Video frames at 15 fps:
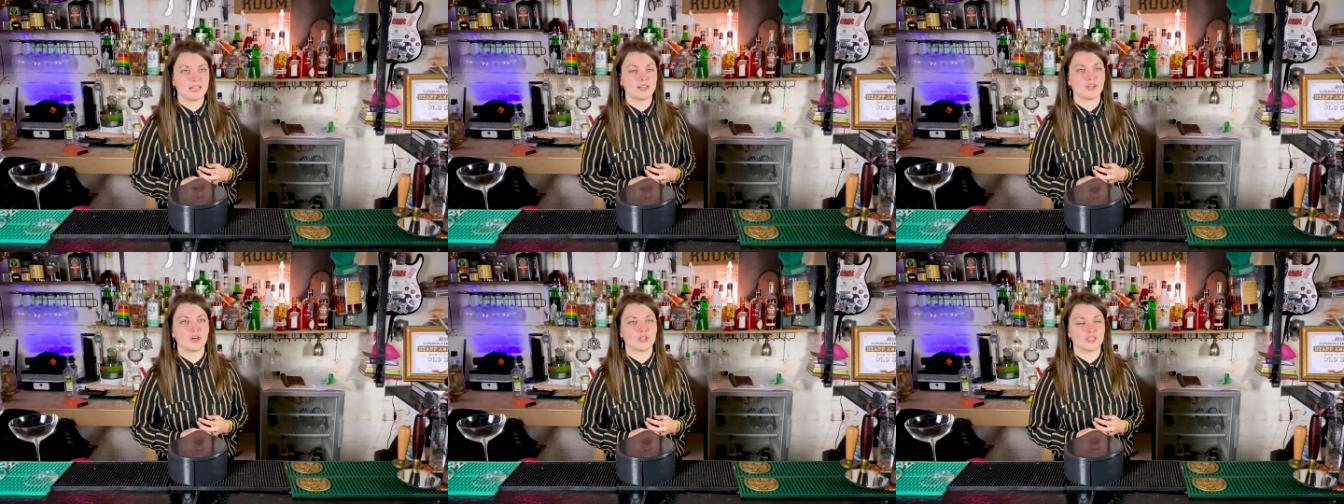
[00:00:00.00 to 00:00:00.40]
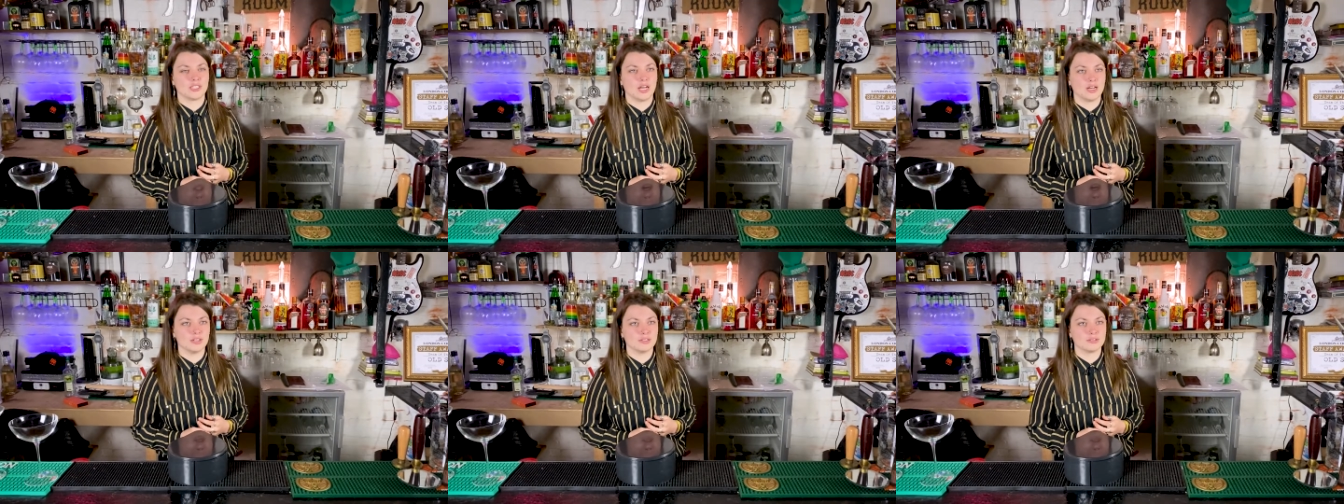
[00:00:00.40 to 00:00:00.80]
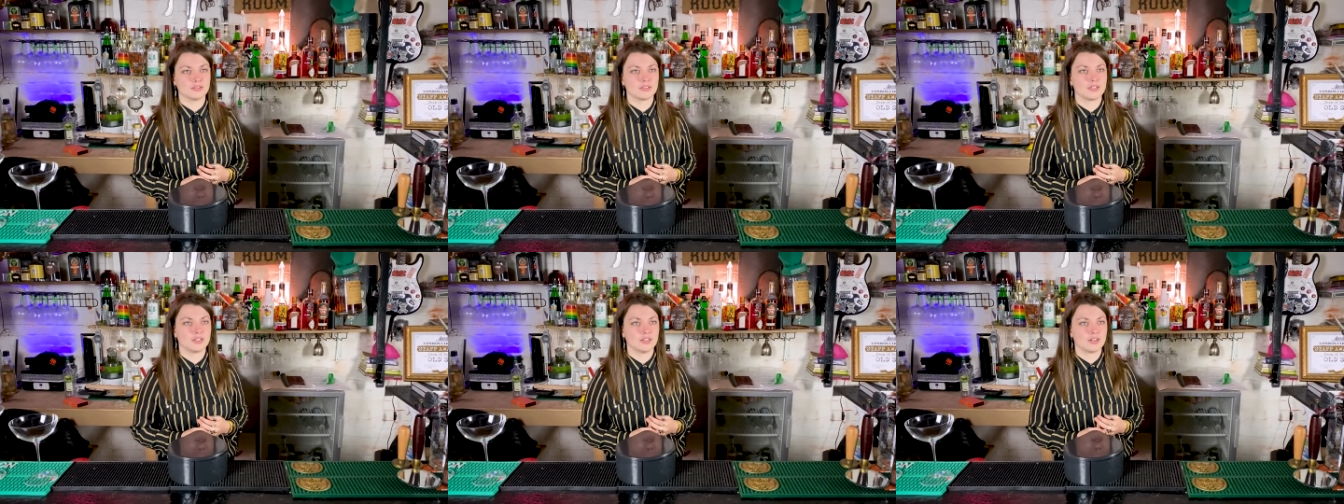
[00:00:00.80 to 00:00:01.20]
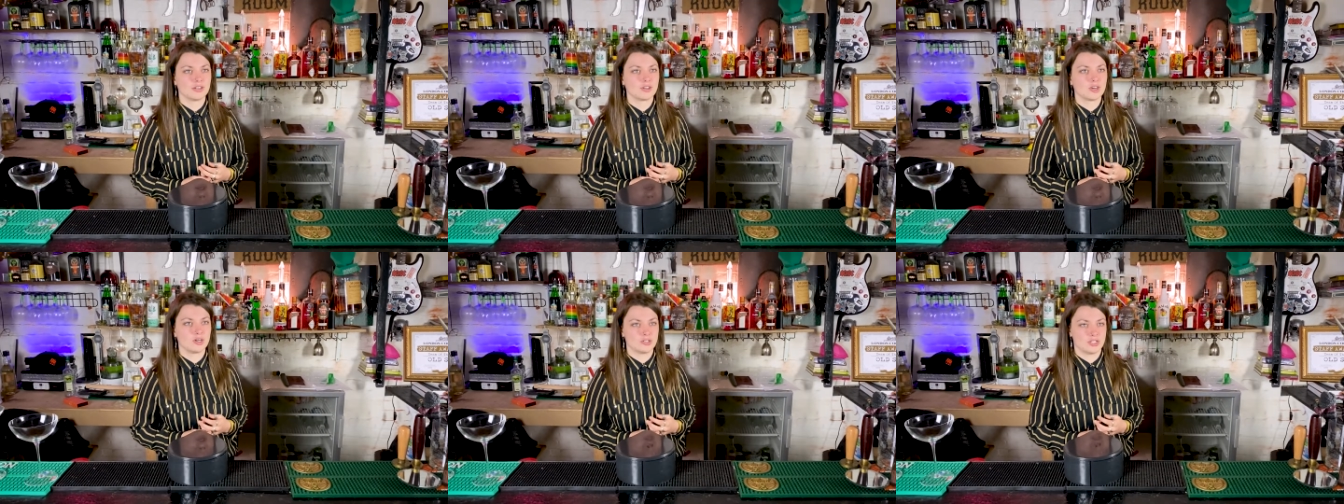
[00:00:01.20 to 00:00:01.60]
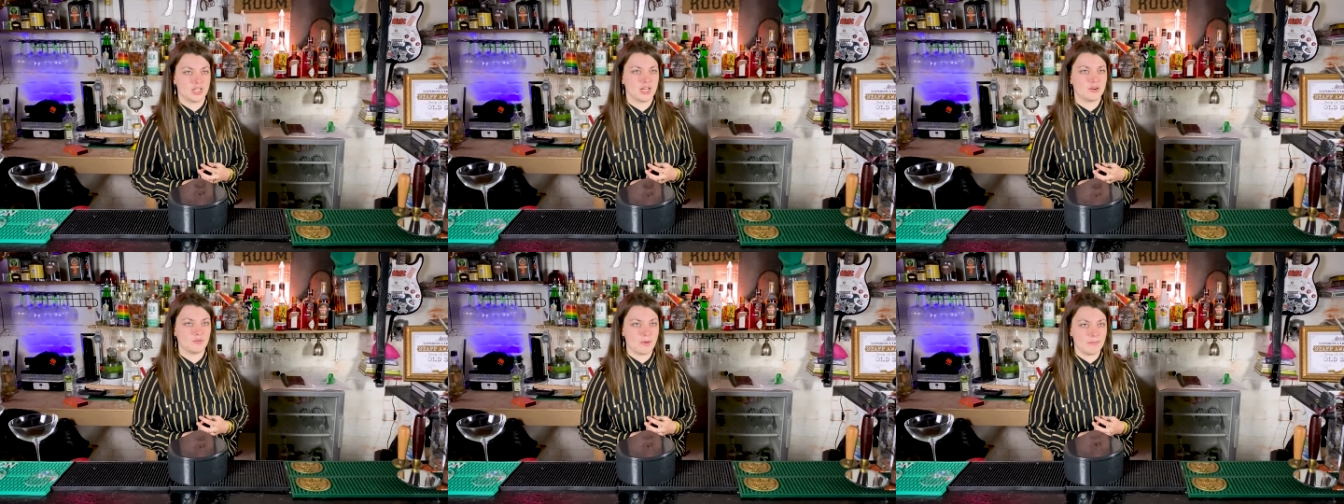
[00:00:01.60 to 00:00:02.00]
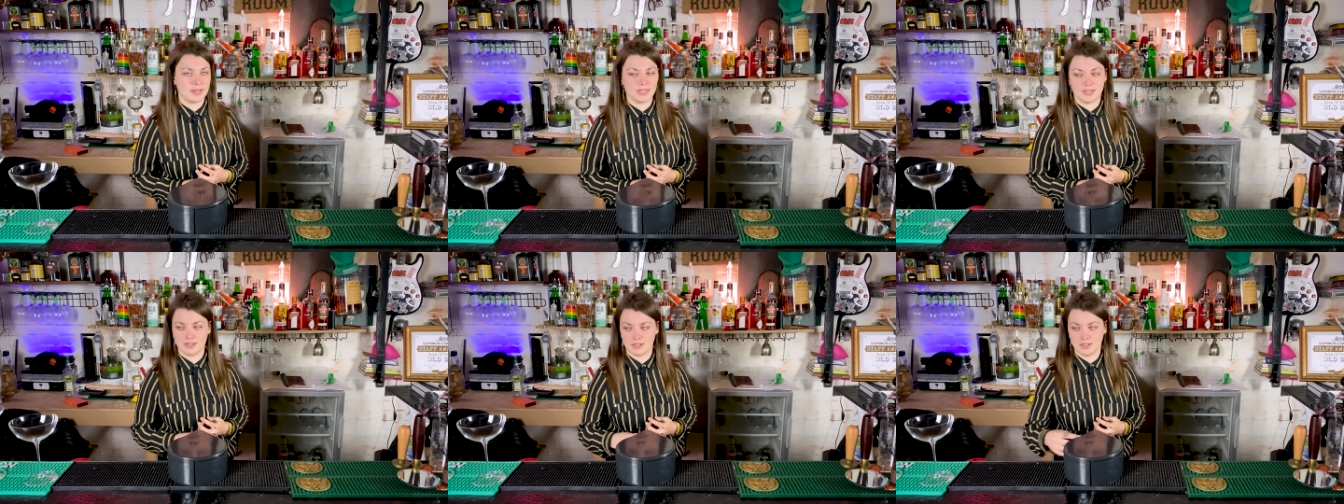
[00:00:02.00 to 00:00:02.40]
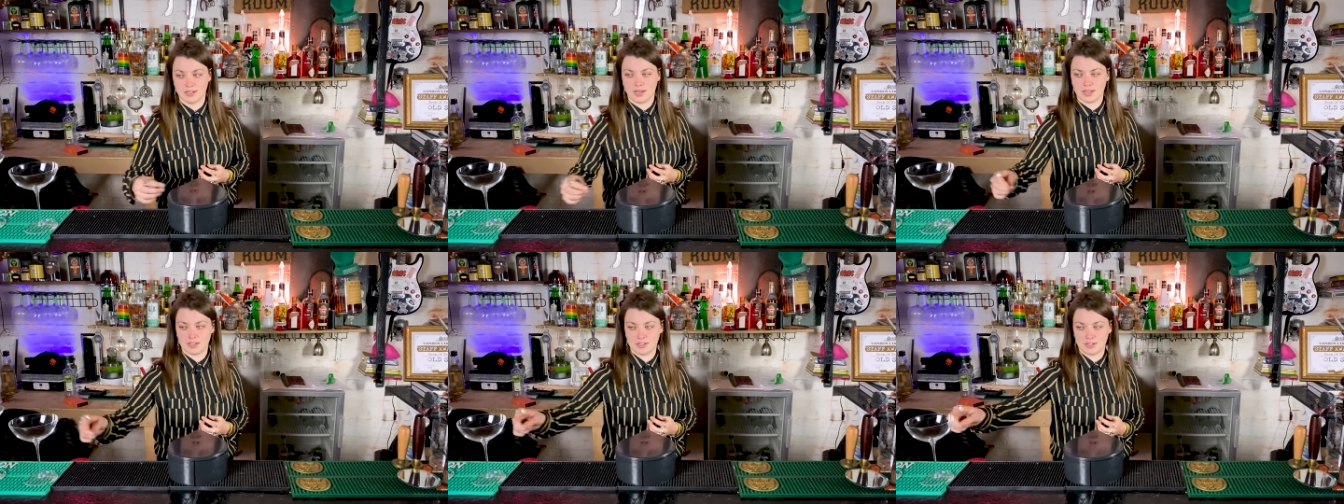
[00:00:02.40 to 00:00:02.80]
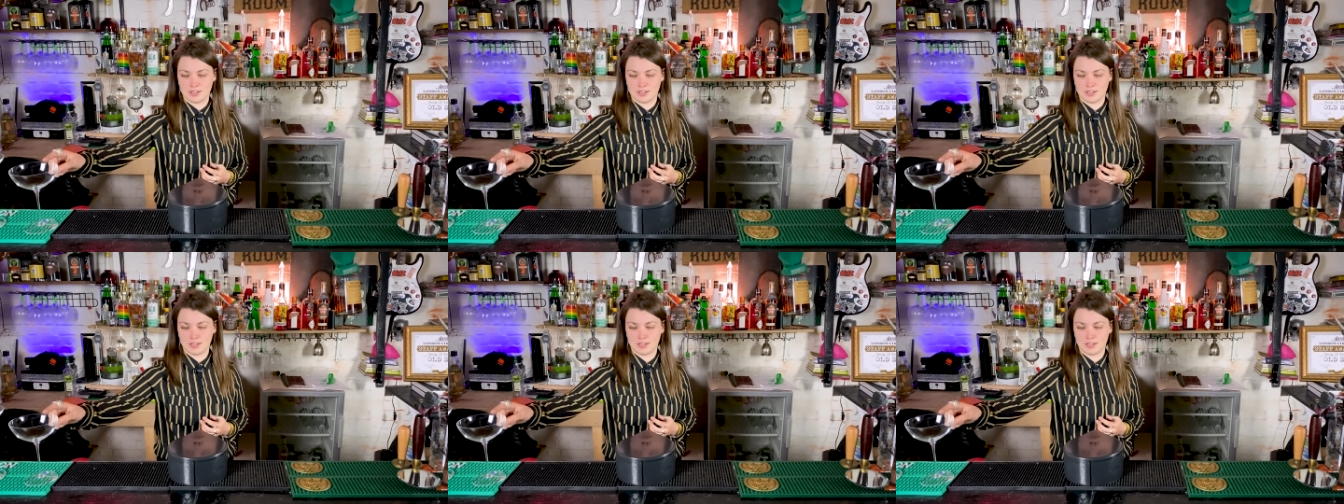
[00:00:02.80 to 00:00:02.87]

in cocktails. Cocktail rimming, like